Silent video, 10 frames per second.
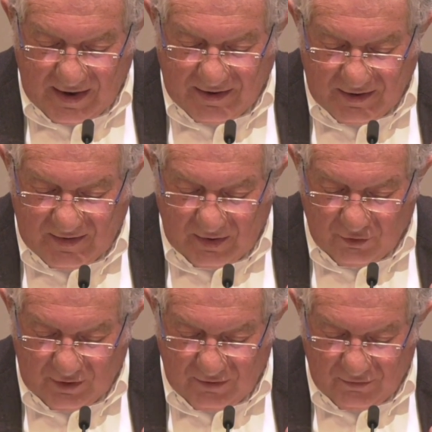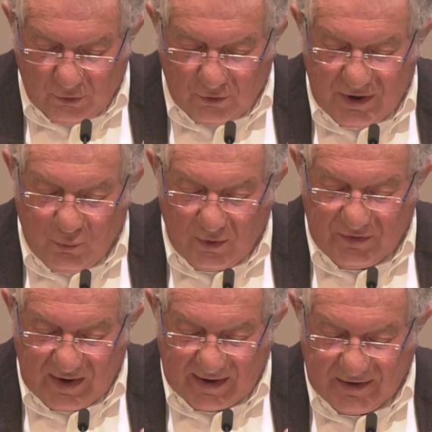1874, he
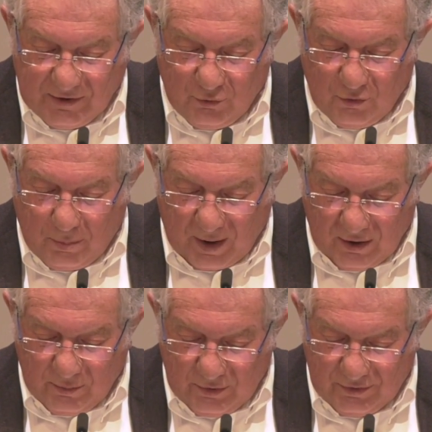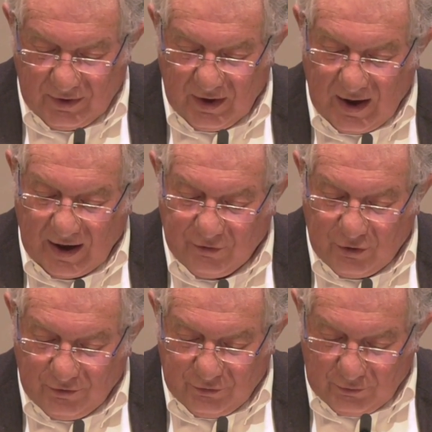was elected to the parliament as a
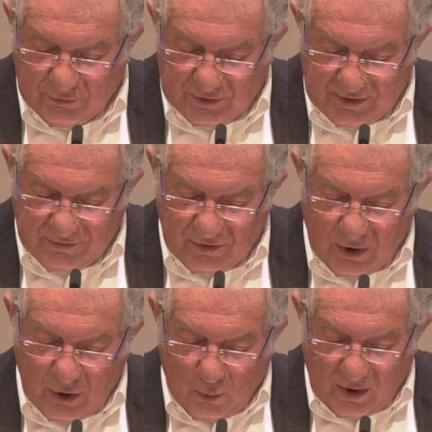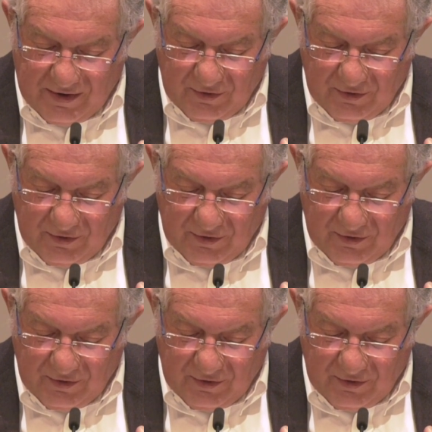conservative, while